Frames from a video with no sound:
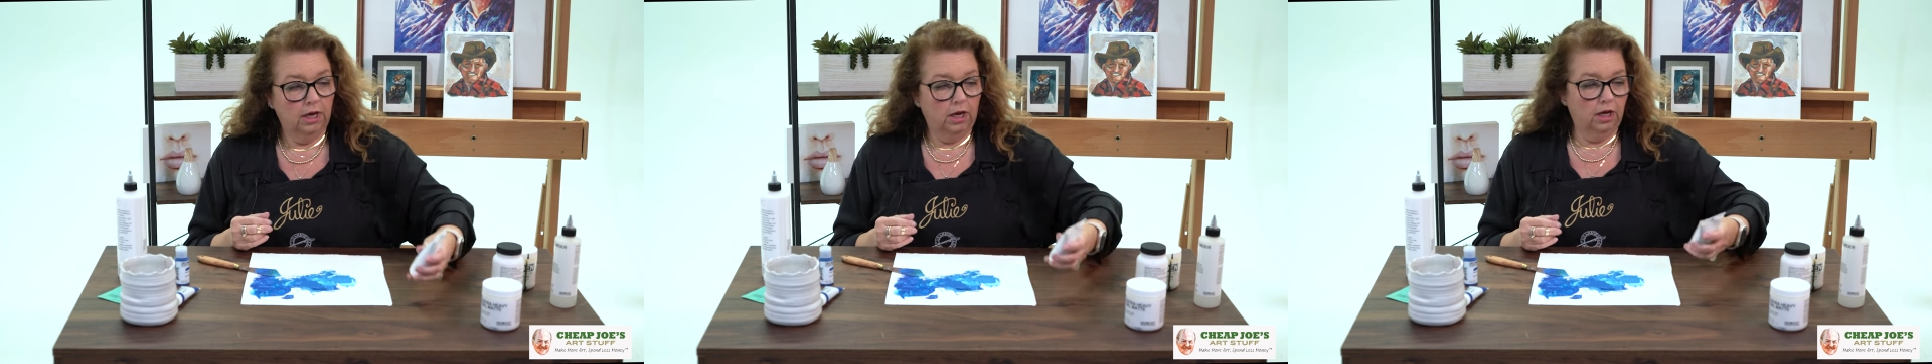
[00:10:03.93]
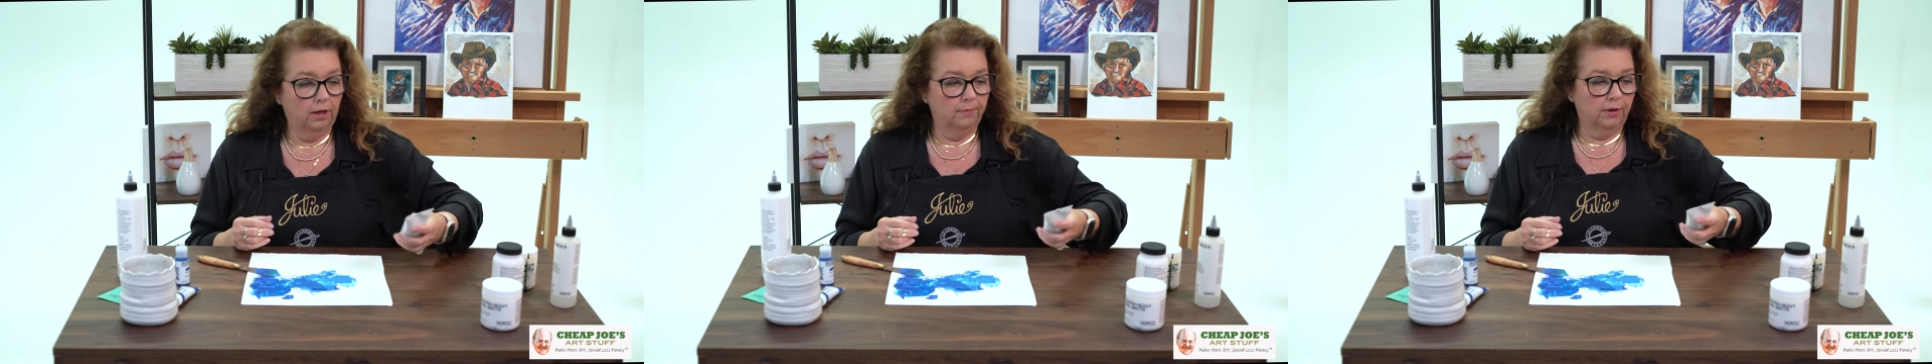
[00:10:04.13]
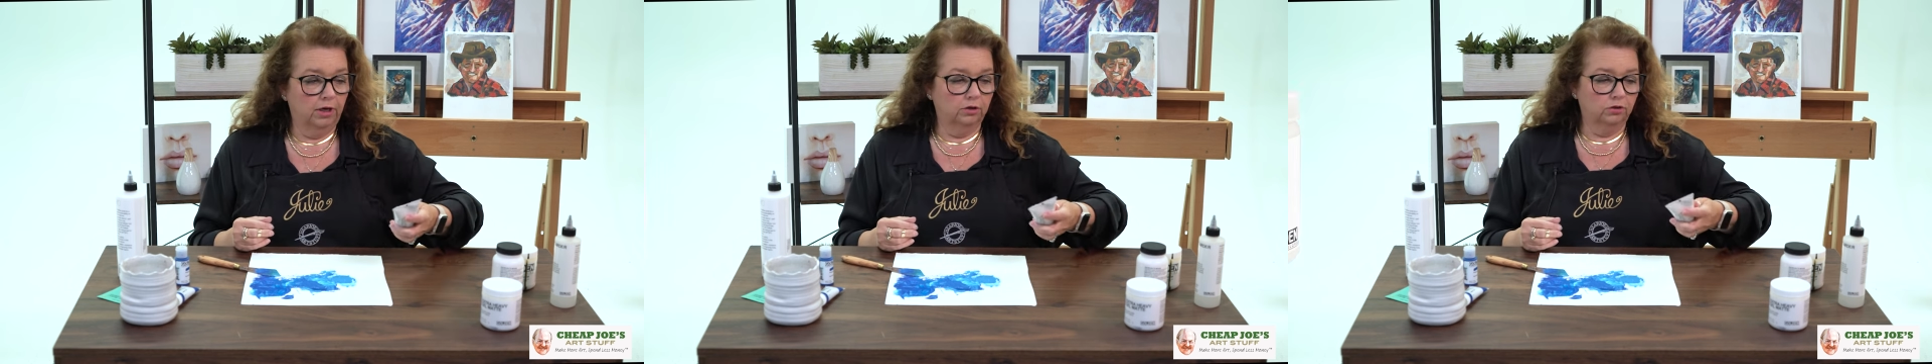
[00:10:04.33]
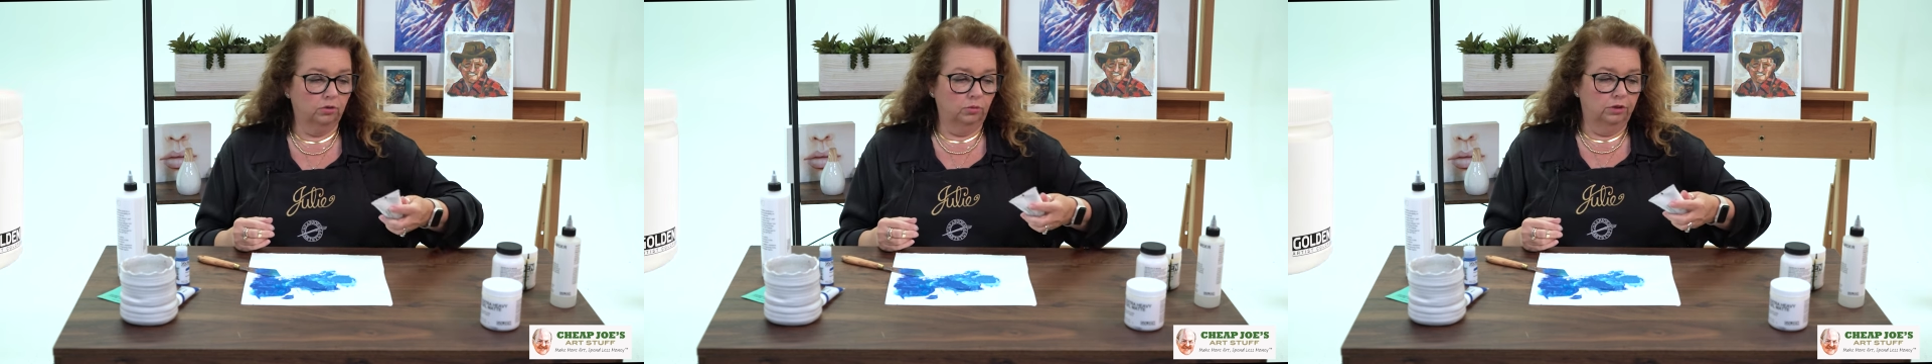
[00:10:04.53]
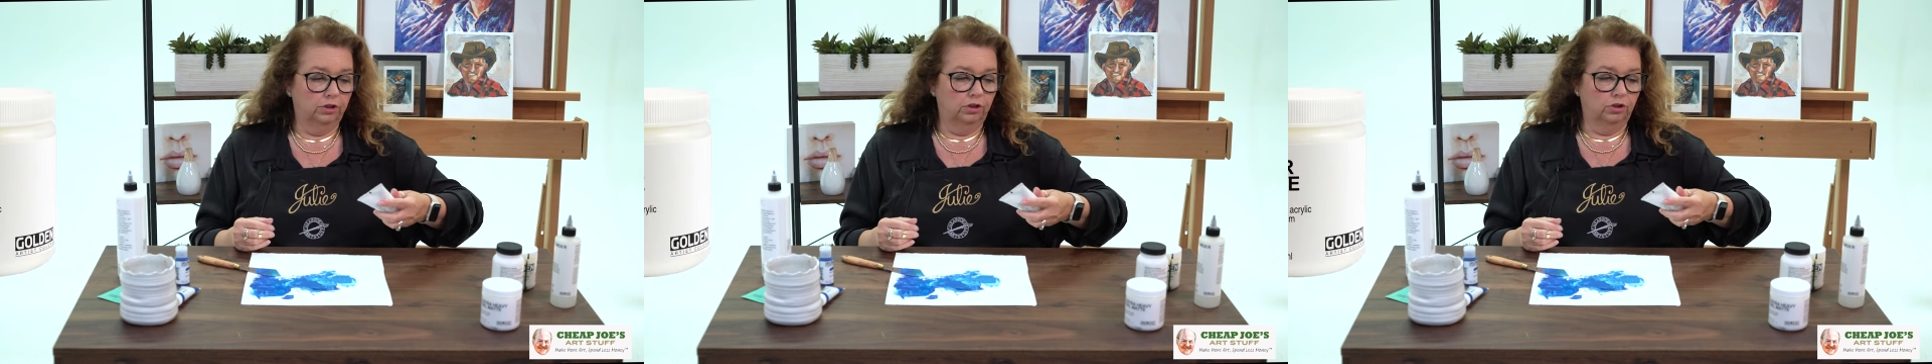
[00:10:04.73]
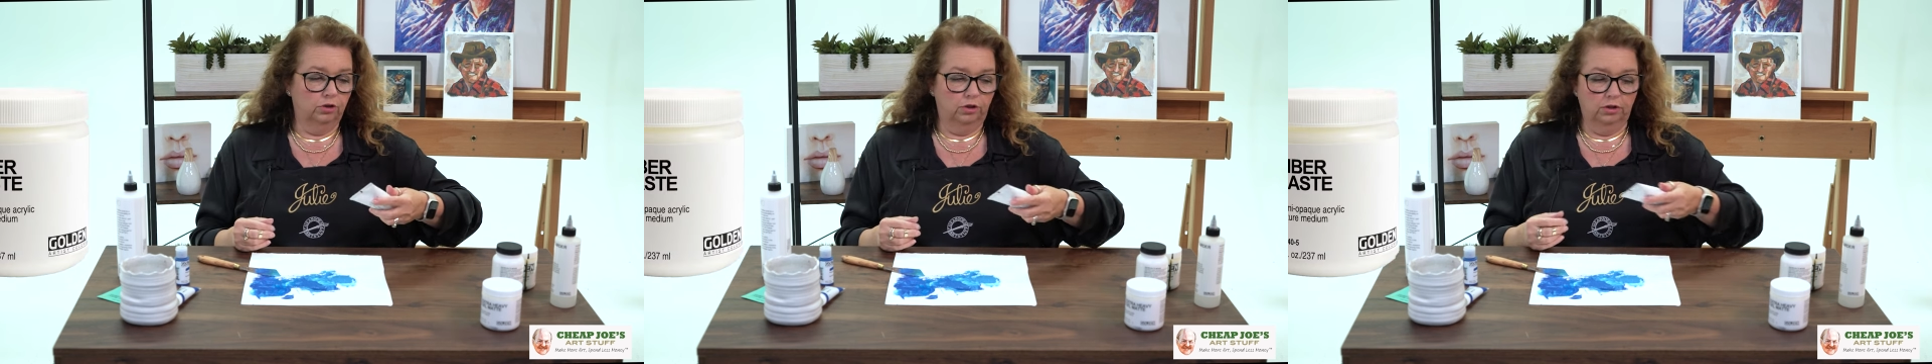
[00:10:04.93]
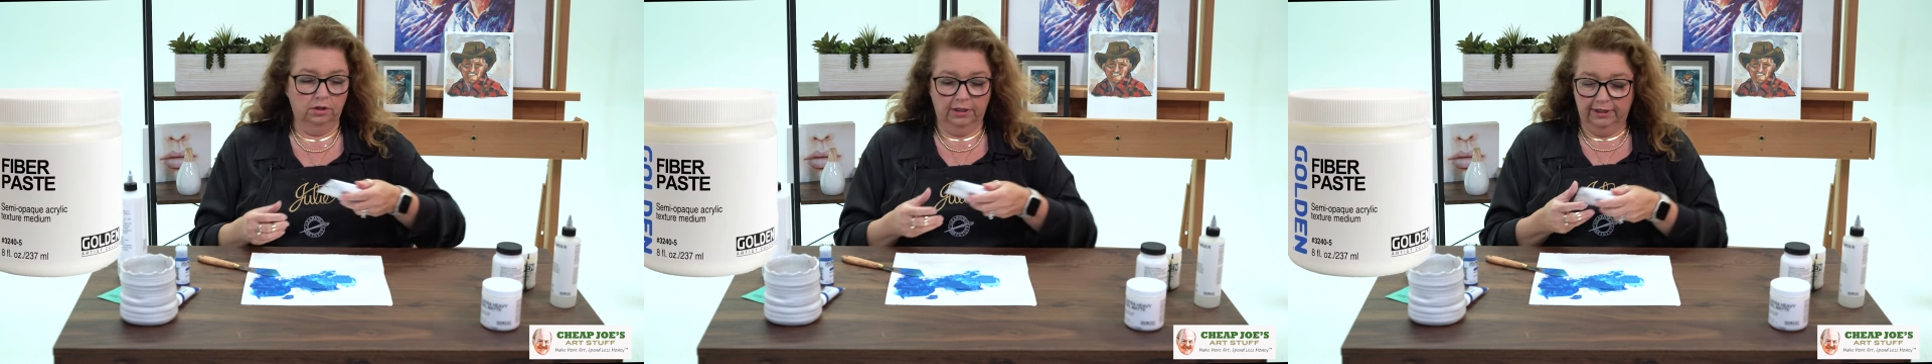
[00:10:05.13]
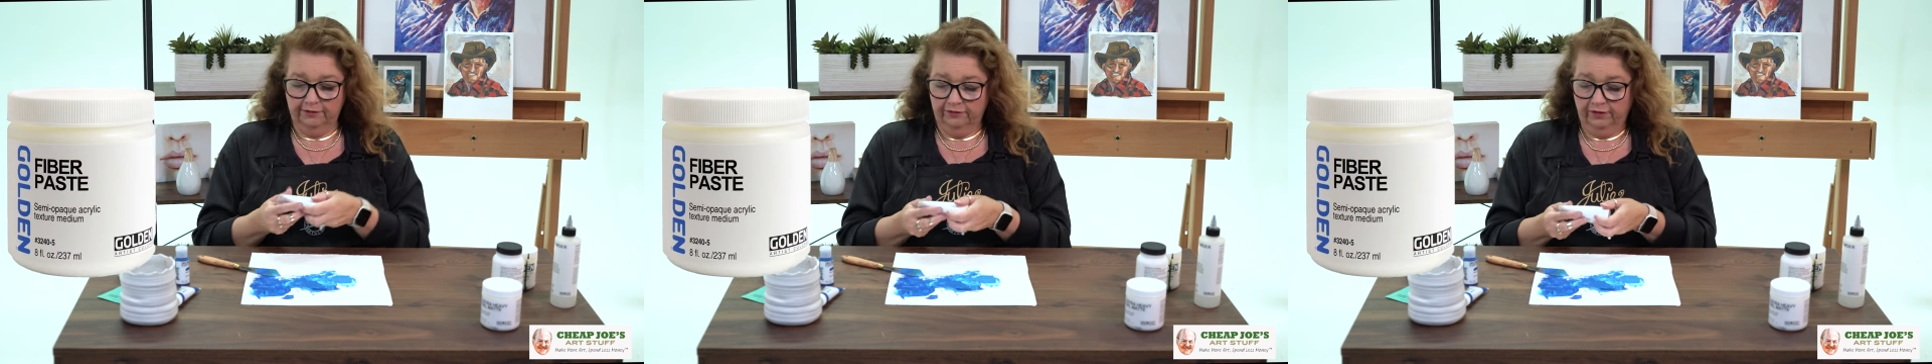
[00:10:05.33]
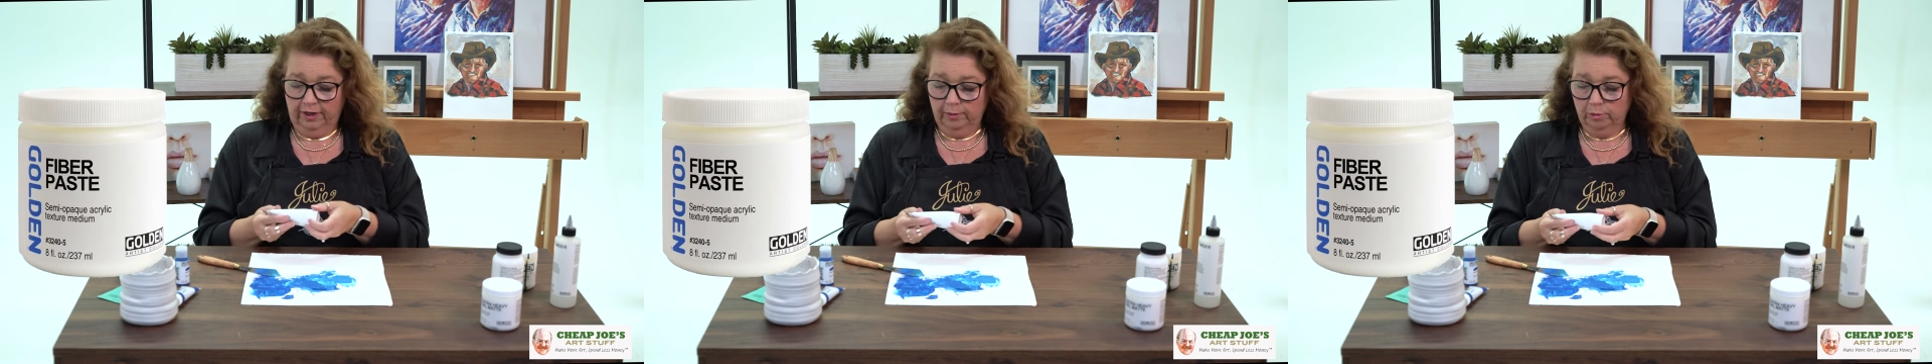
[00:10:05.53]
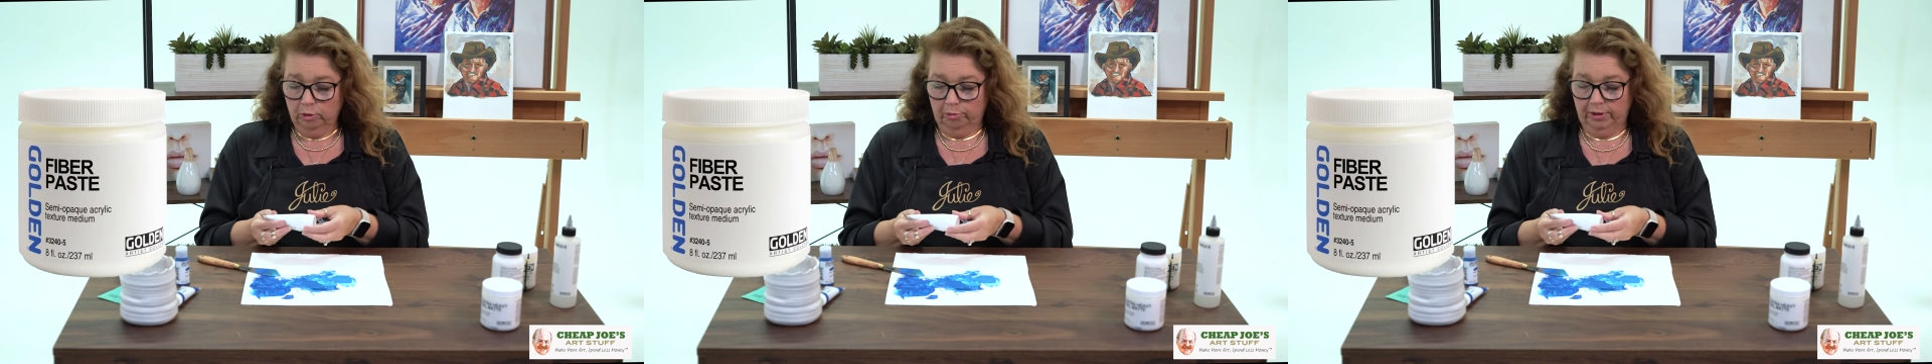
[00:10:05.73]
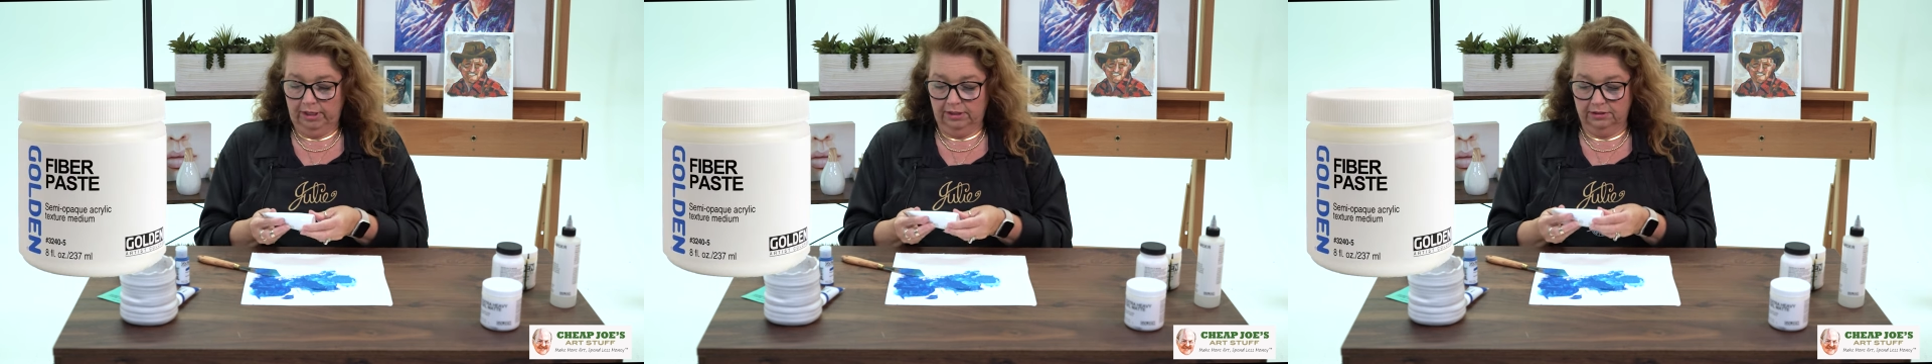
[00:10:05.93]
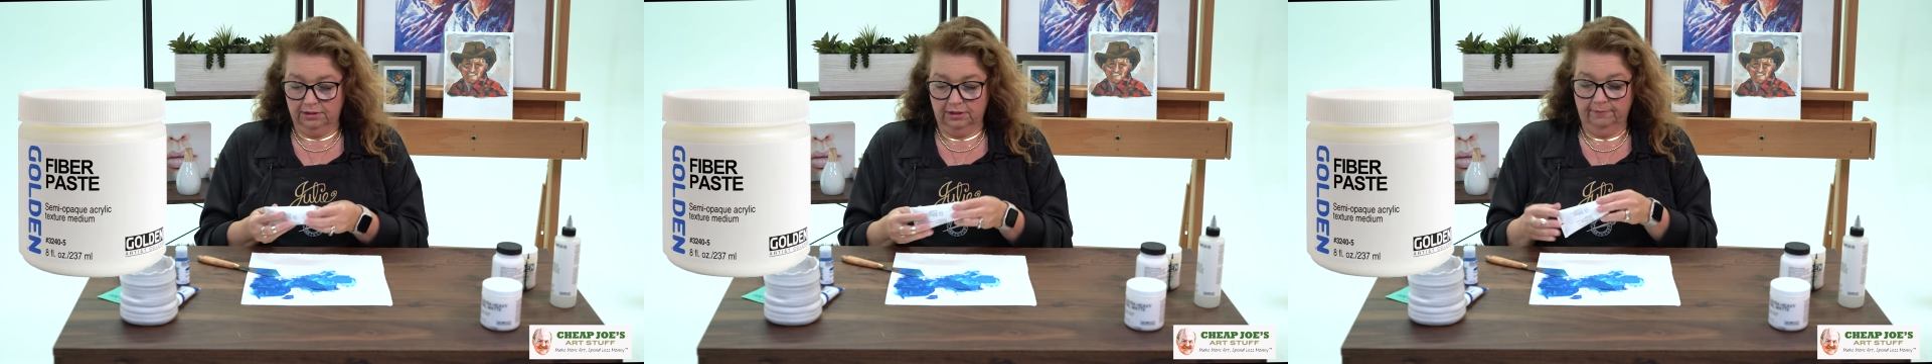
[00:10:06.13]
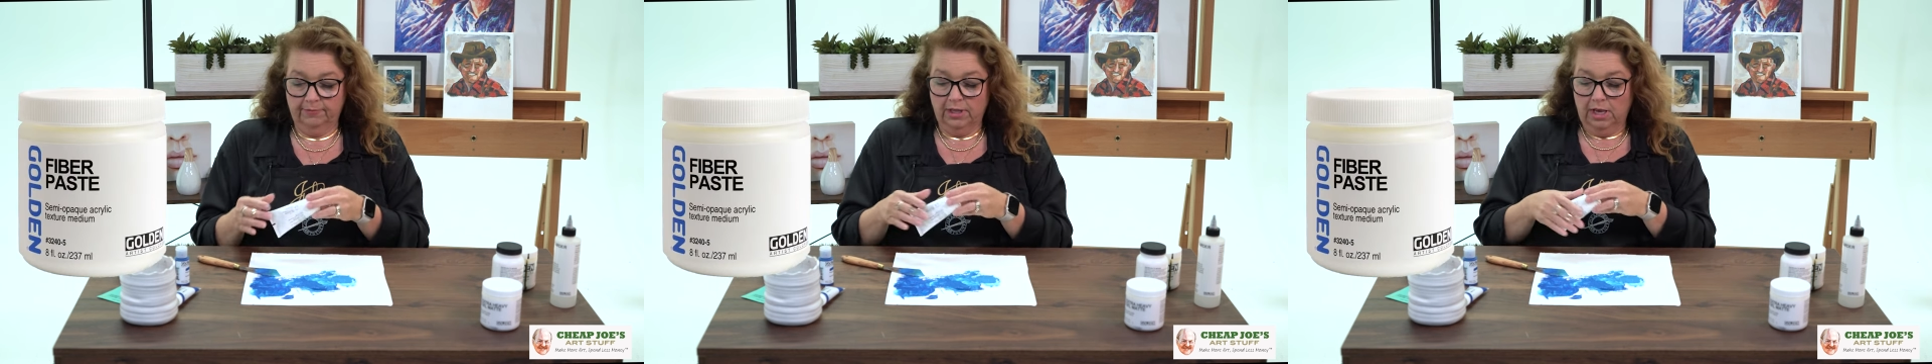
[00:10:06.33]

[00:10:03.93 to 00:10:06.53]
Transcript: Um, I also wanted to show you Lake Fiber Paste.